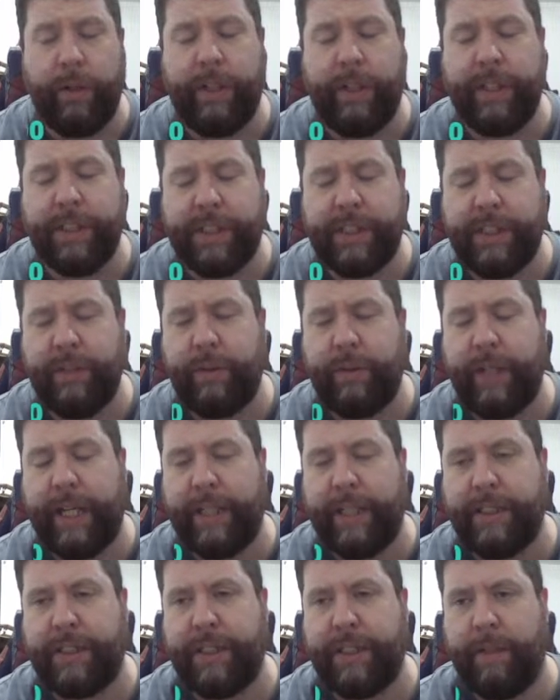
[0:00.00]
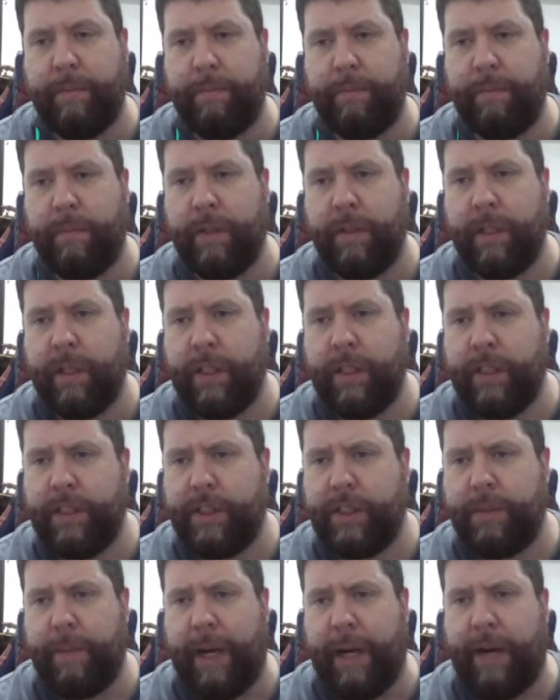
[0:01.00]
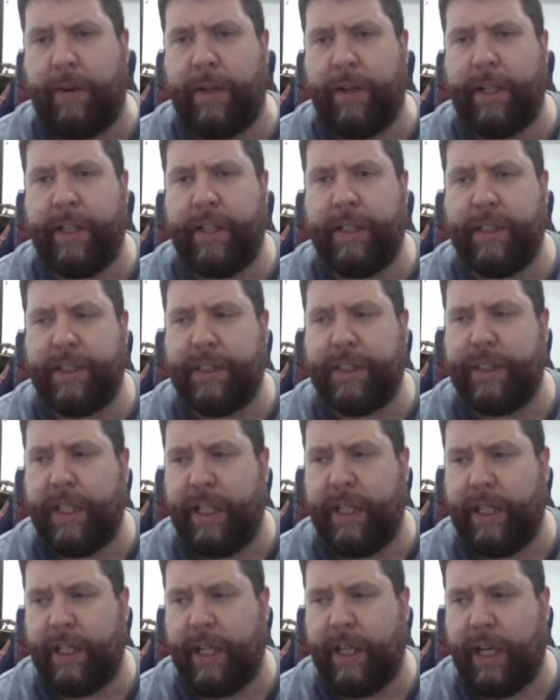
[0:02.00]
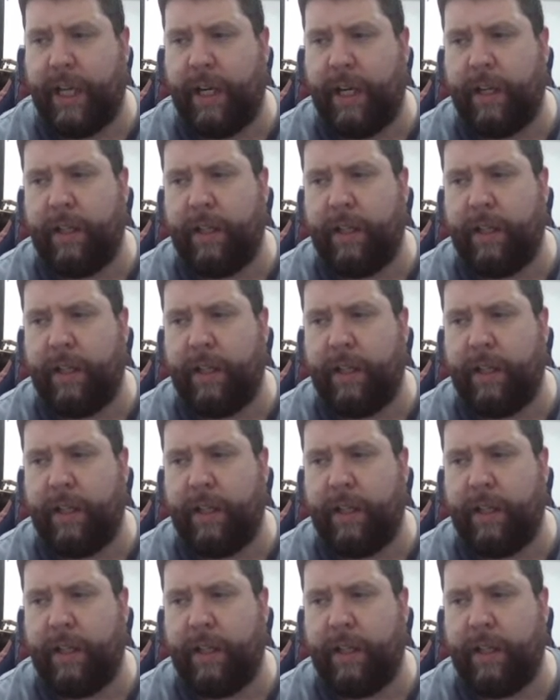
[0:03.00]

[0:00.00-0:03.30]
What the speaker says: You'd still get some arrogance and I